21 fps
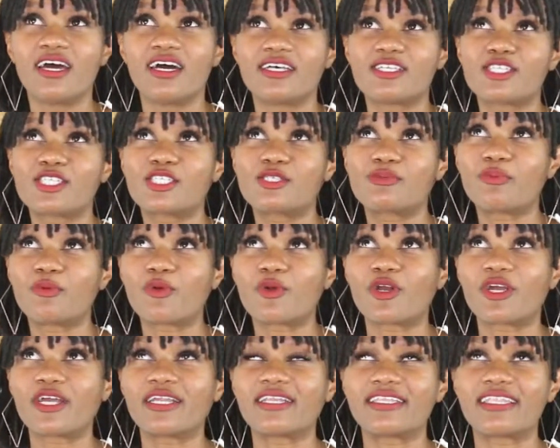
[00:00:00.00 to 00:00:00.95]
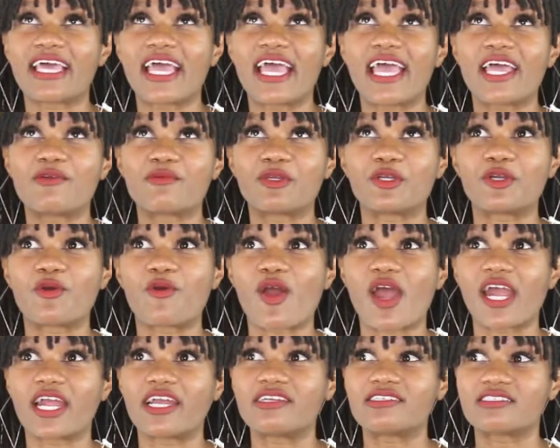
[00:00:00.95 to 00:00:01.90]
sport that
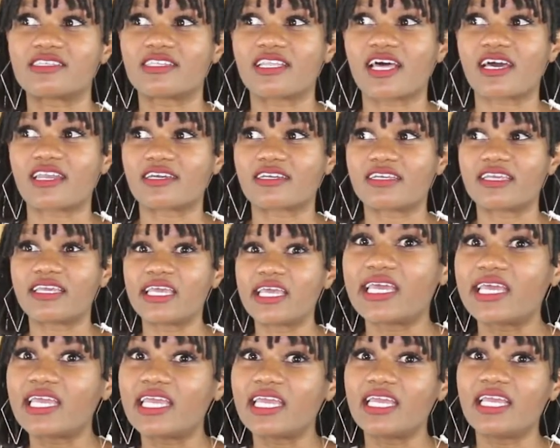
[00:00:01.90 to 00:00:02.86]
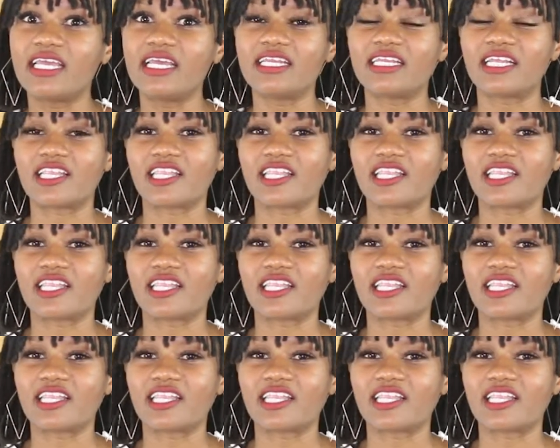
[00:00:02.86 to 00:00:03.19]
requires a lot of kicking,